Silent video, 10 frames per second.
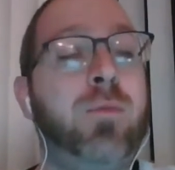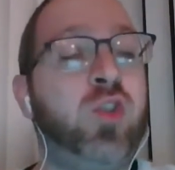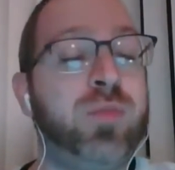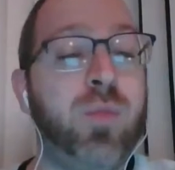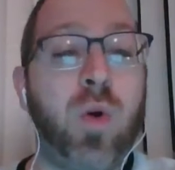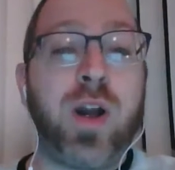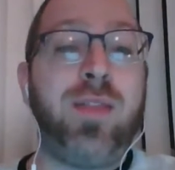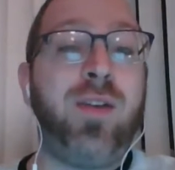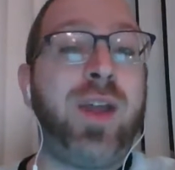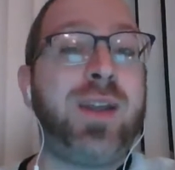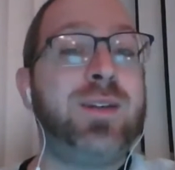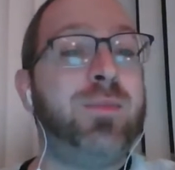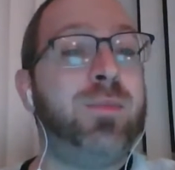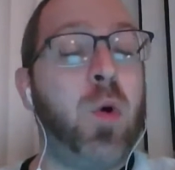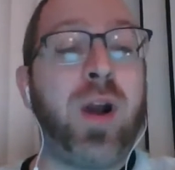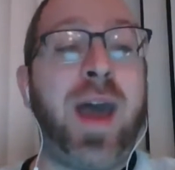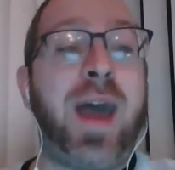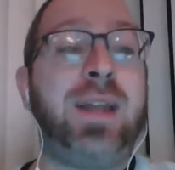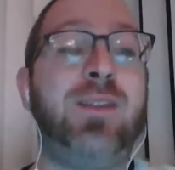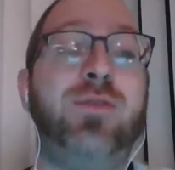She's more athletic, more
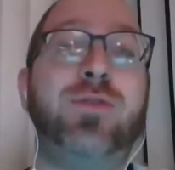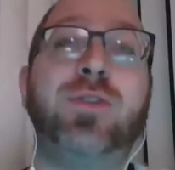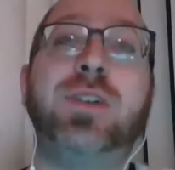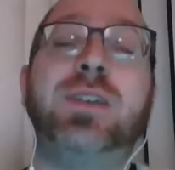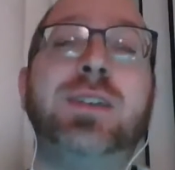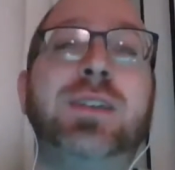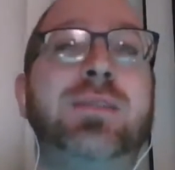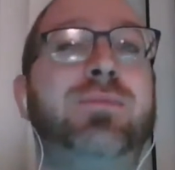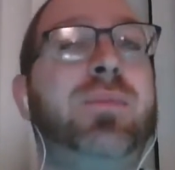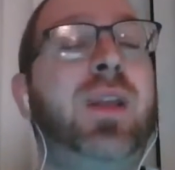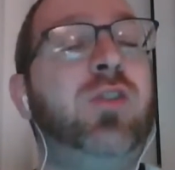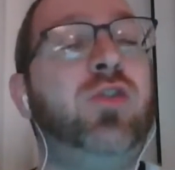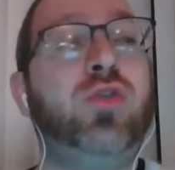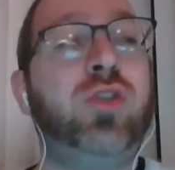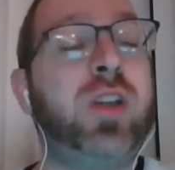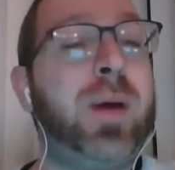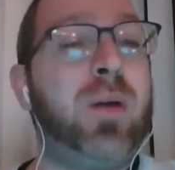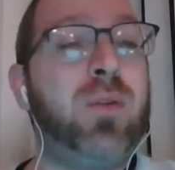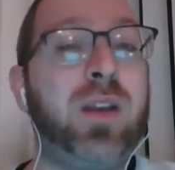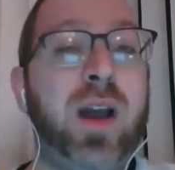active. Is usually a
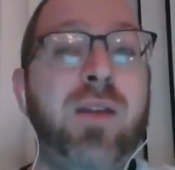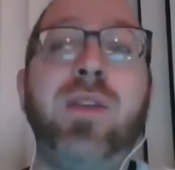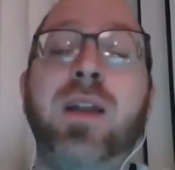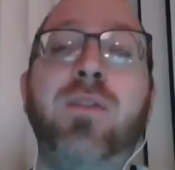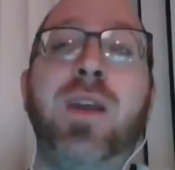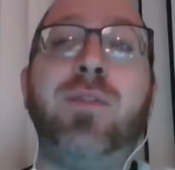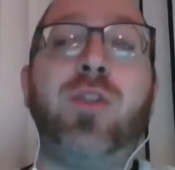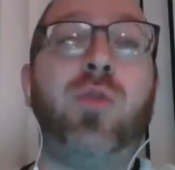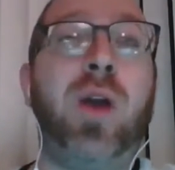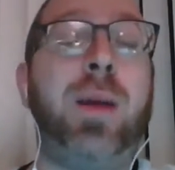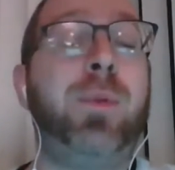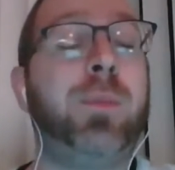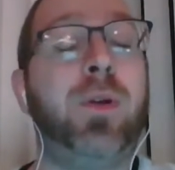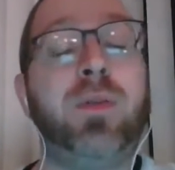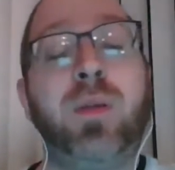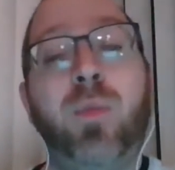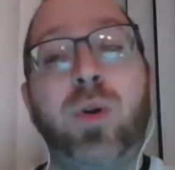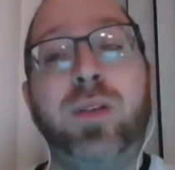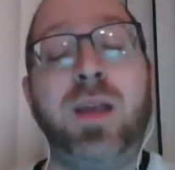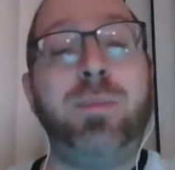spot where I tend to favor the grappler, but the
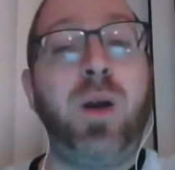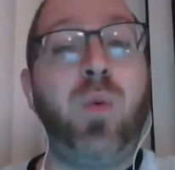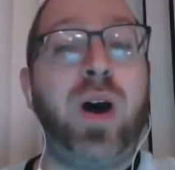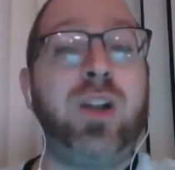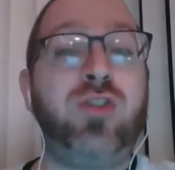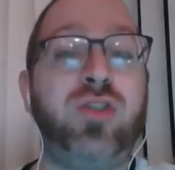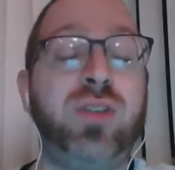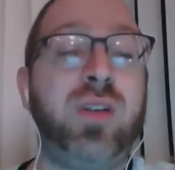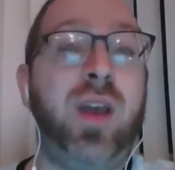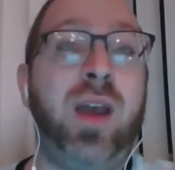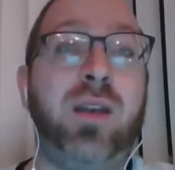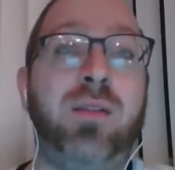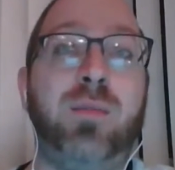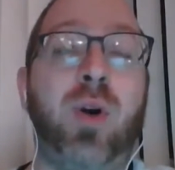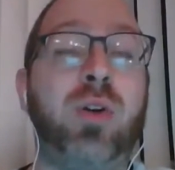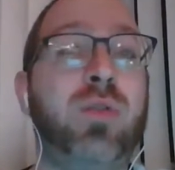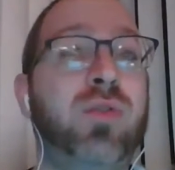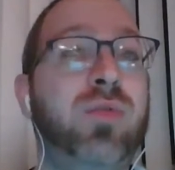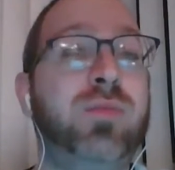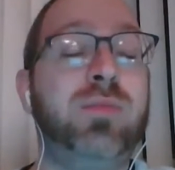more tape I watched, and
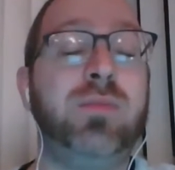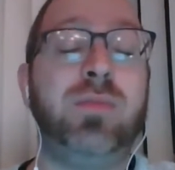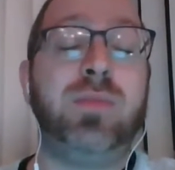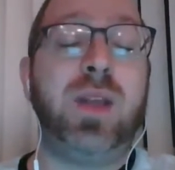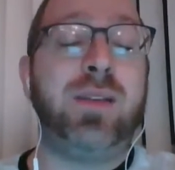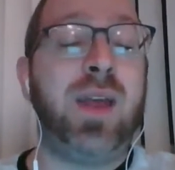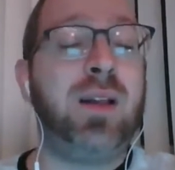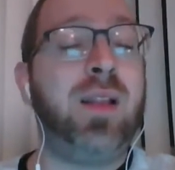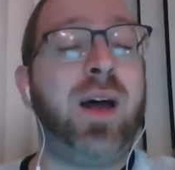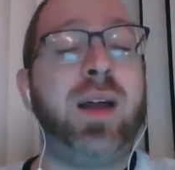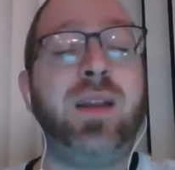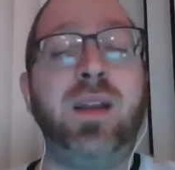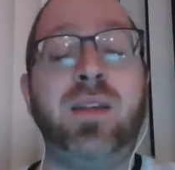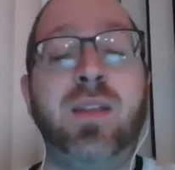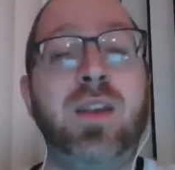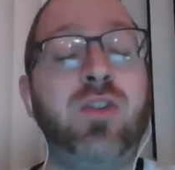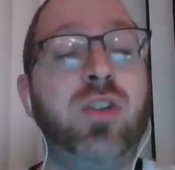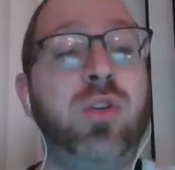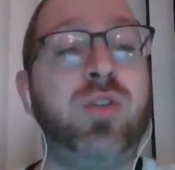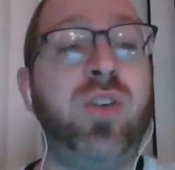Markos gets hit a lot, is in these
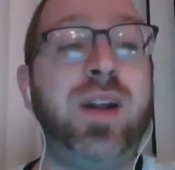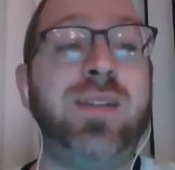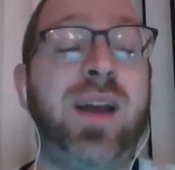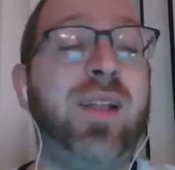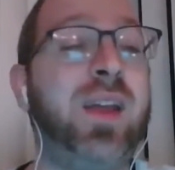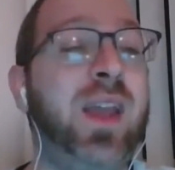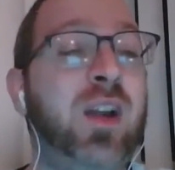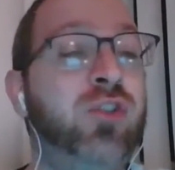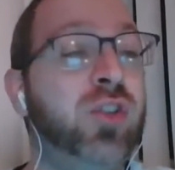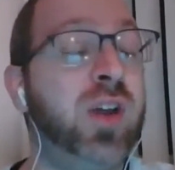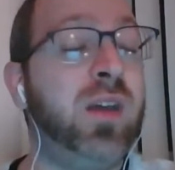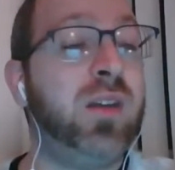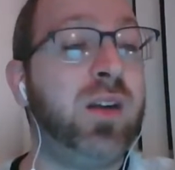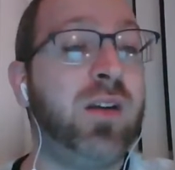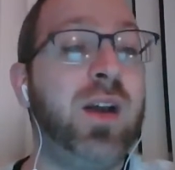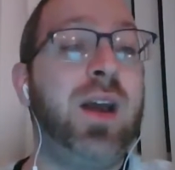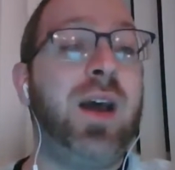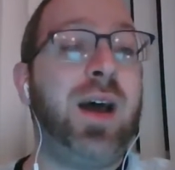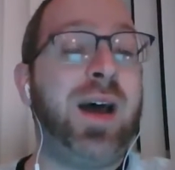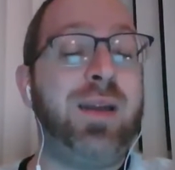close fights, I like Angela Hill here.
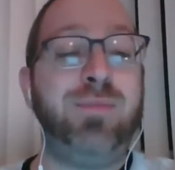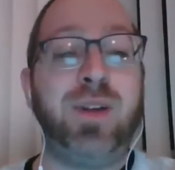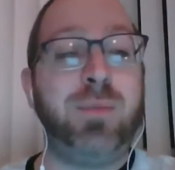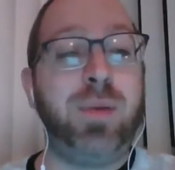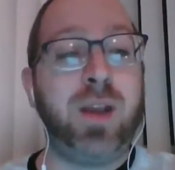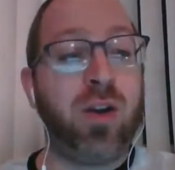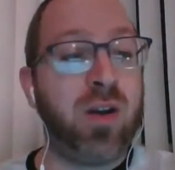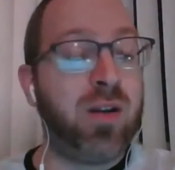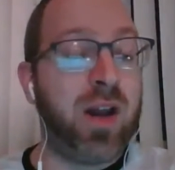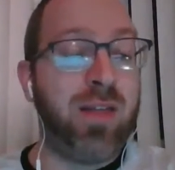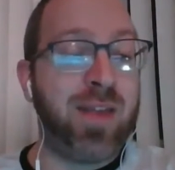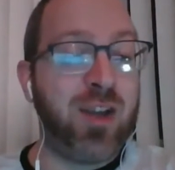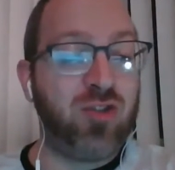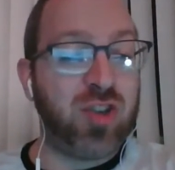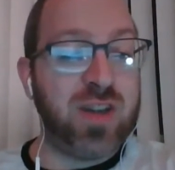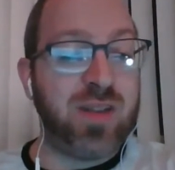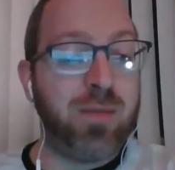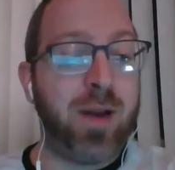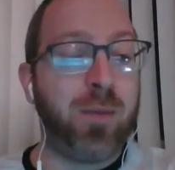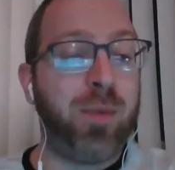I'm going to pick her, and I think she's the
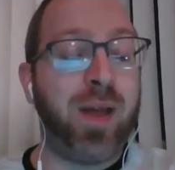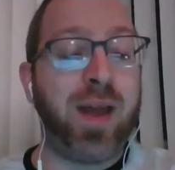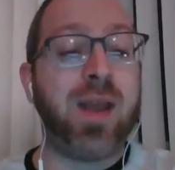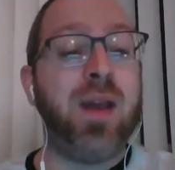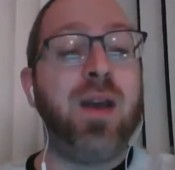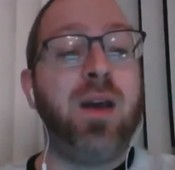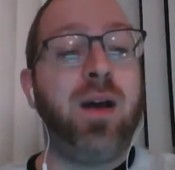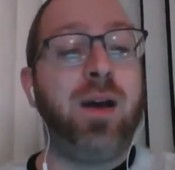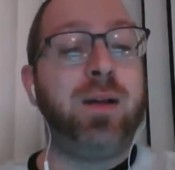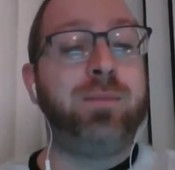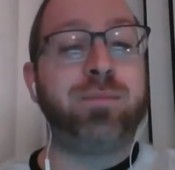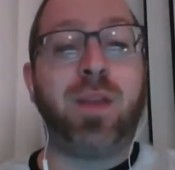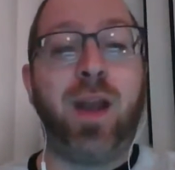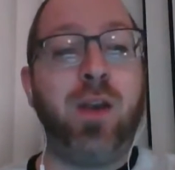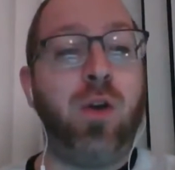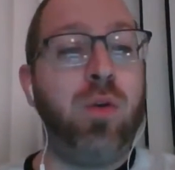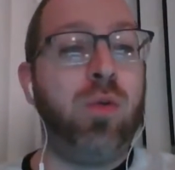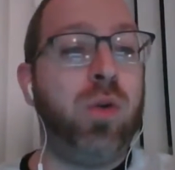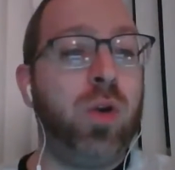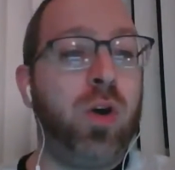better play. I
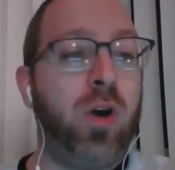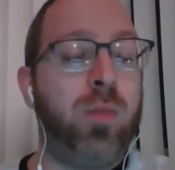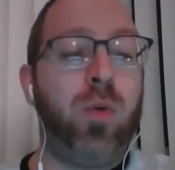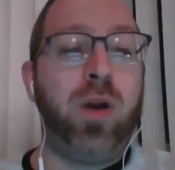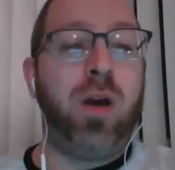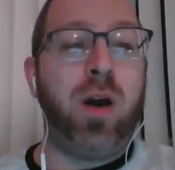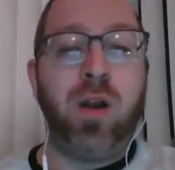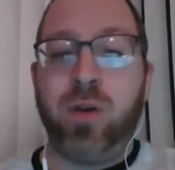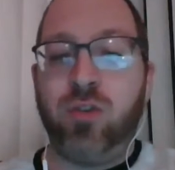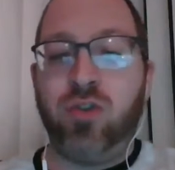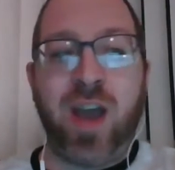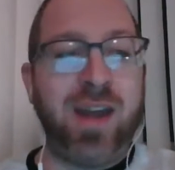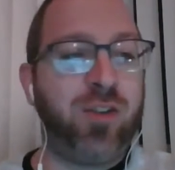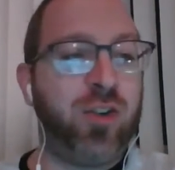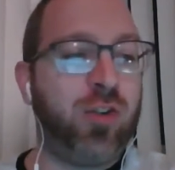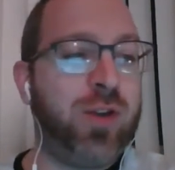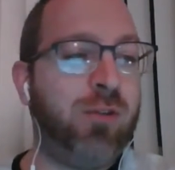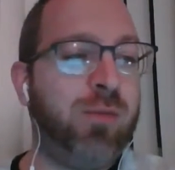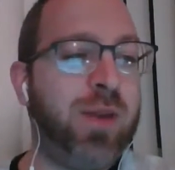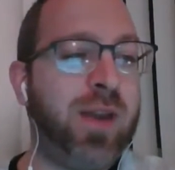know our boy Otto in chat disagrees
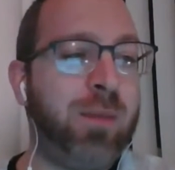with me.